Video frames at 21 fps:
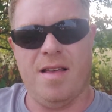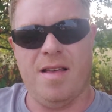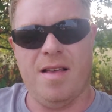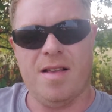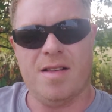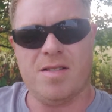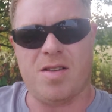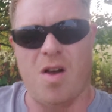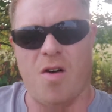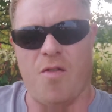
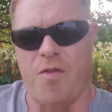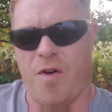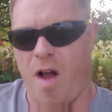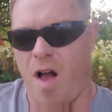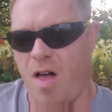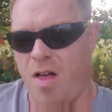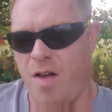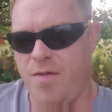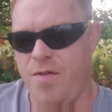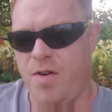So for
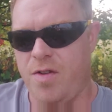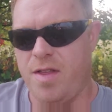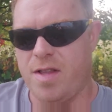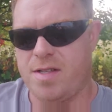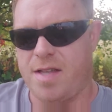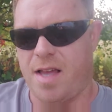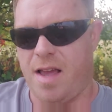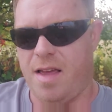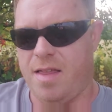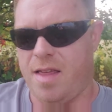all of you that
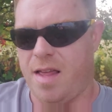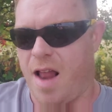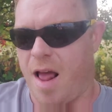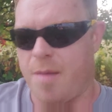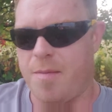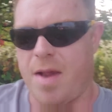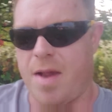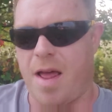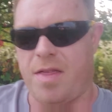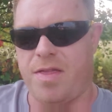say that
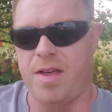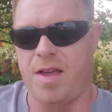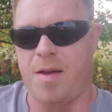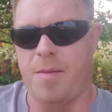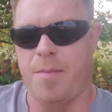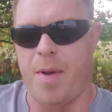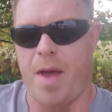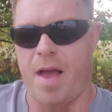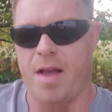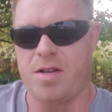I'm not the
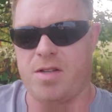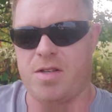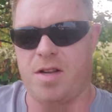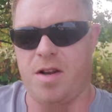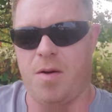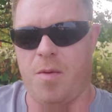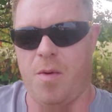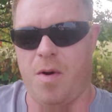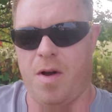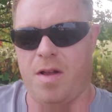
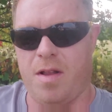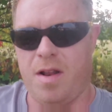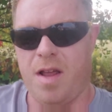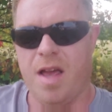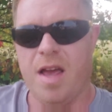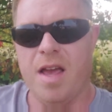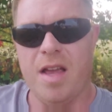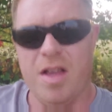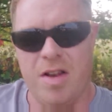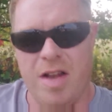compassionate one,
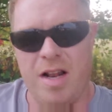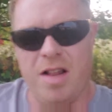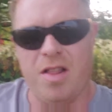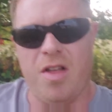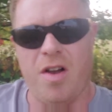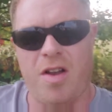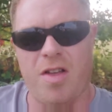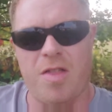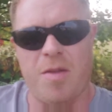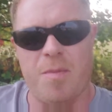you need to
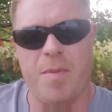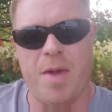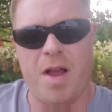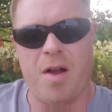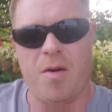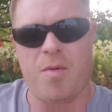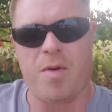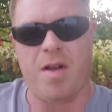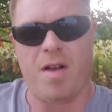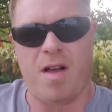look in the
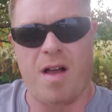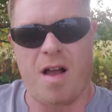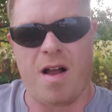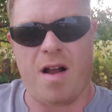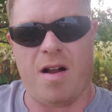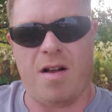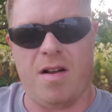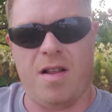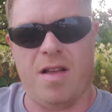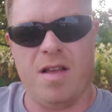mirror real
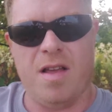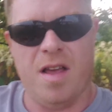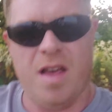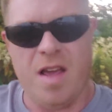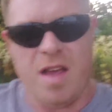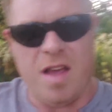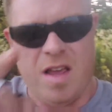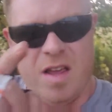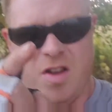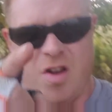hard.
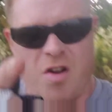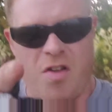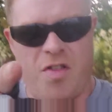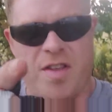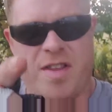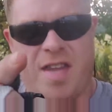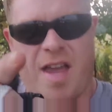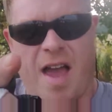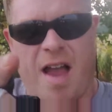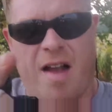You're
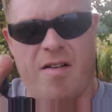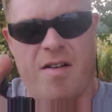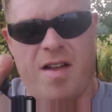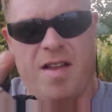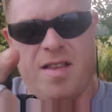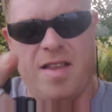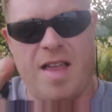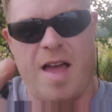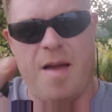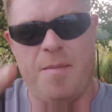the
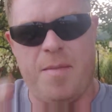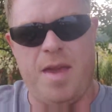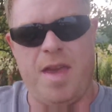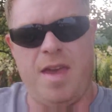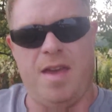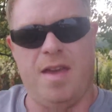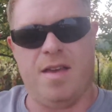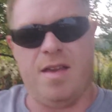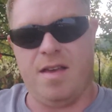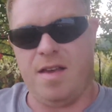tyrant, not
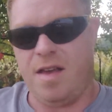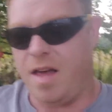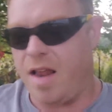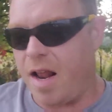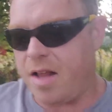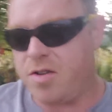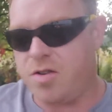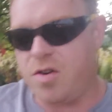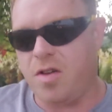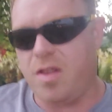me. And
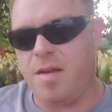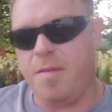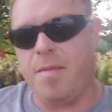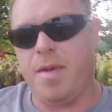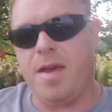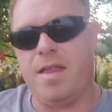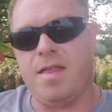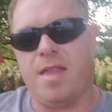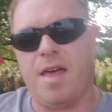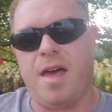I truly
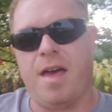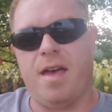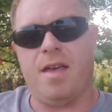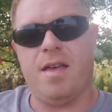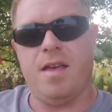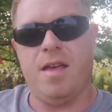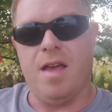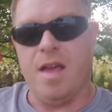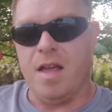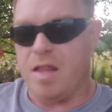mean that.
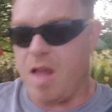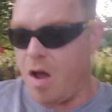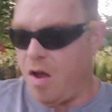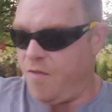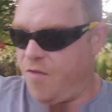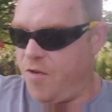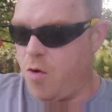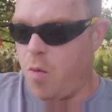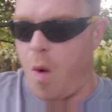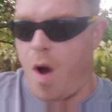Now,
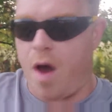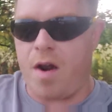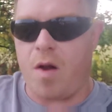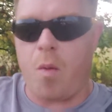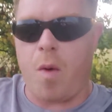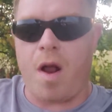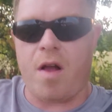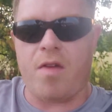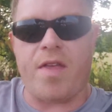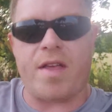if you want to
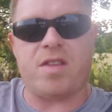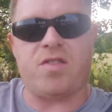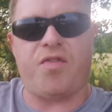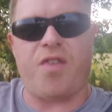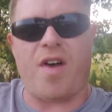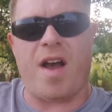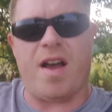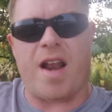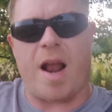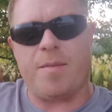wear, that's
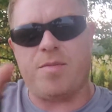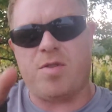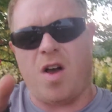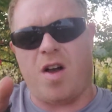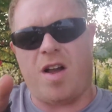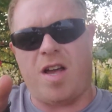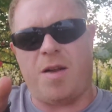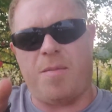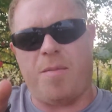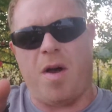fine. I'm
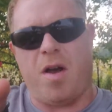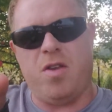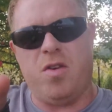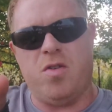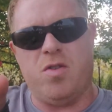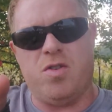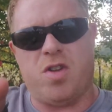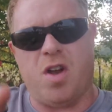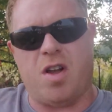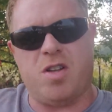talking about
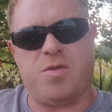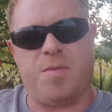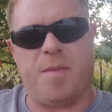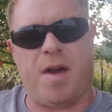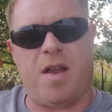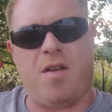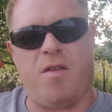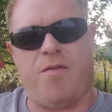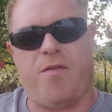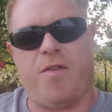you
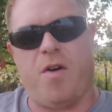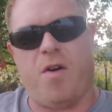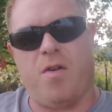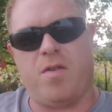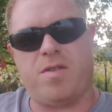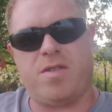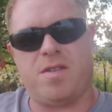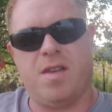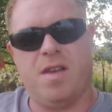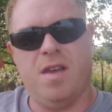judgmental
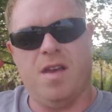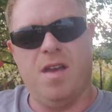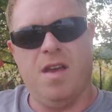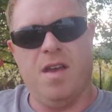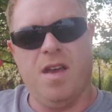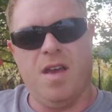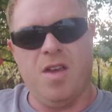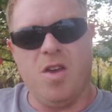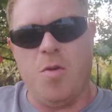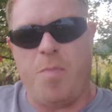folks,
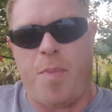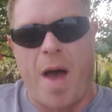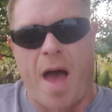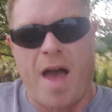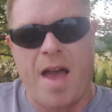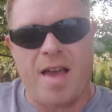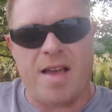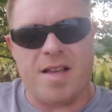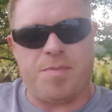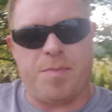you
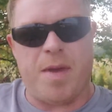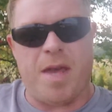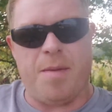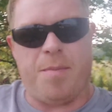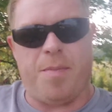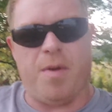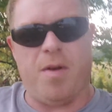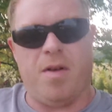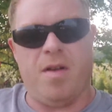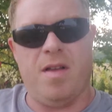pious
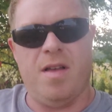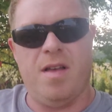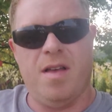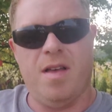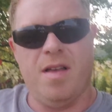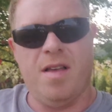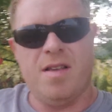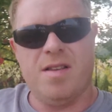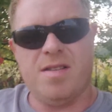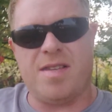people,
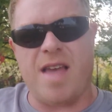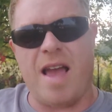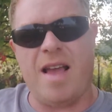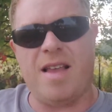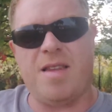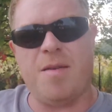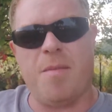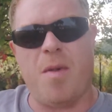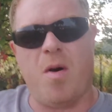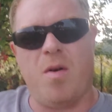
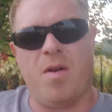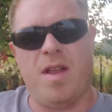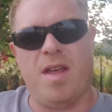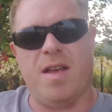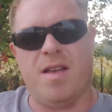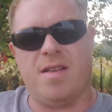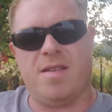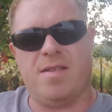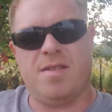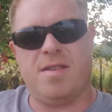
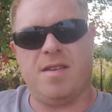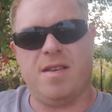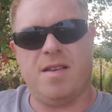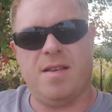sanctimonious.